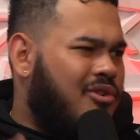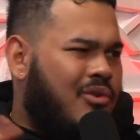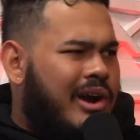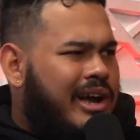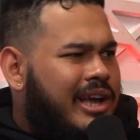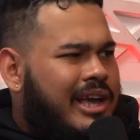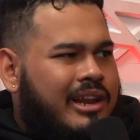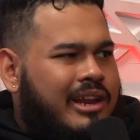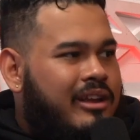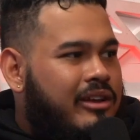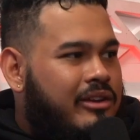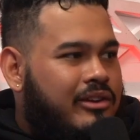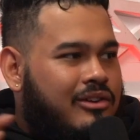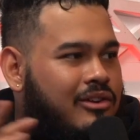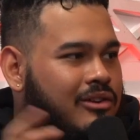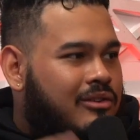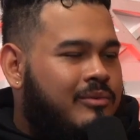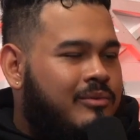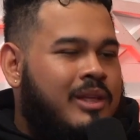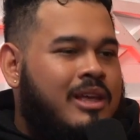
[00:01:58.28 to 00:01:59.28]
cool, I get it. You
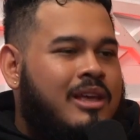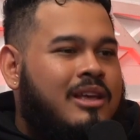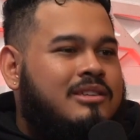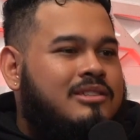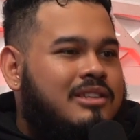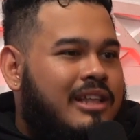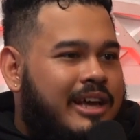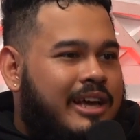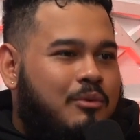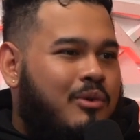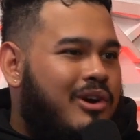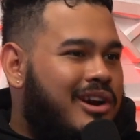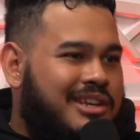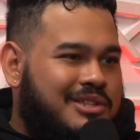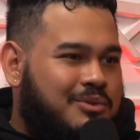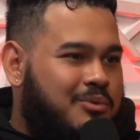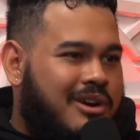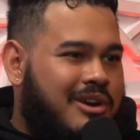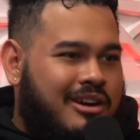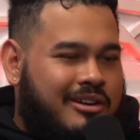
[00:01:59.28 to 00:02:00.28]
know, it's so, like work
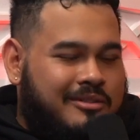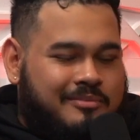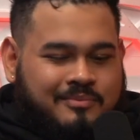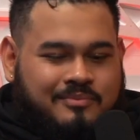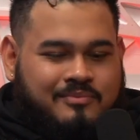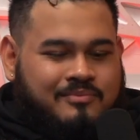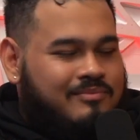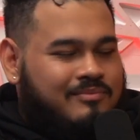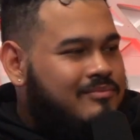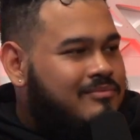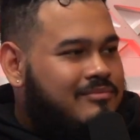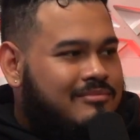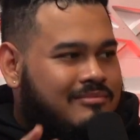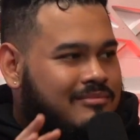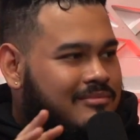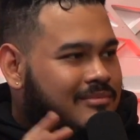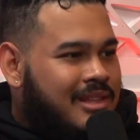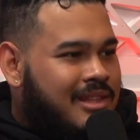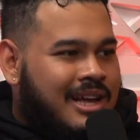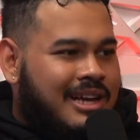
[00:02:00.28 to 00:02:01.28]
is work.
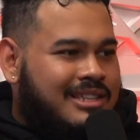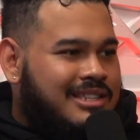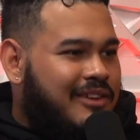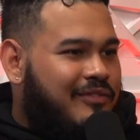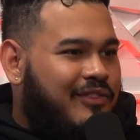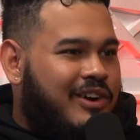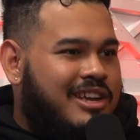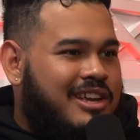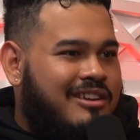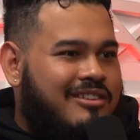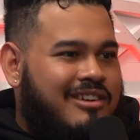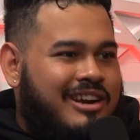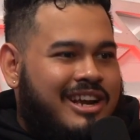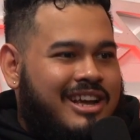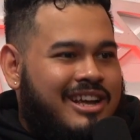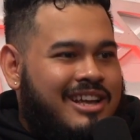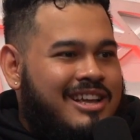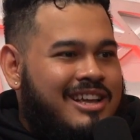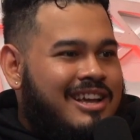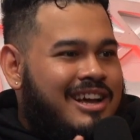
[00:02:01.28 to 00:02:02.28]
I was like, fuck it,
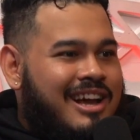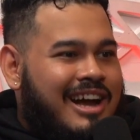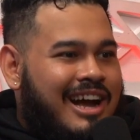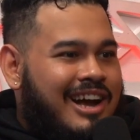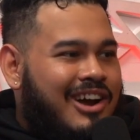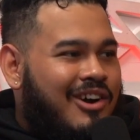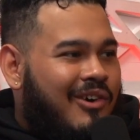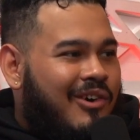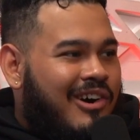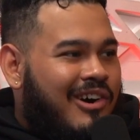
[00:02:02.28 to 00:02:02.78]
right? I go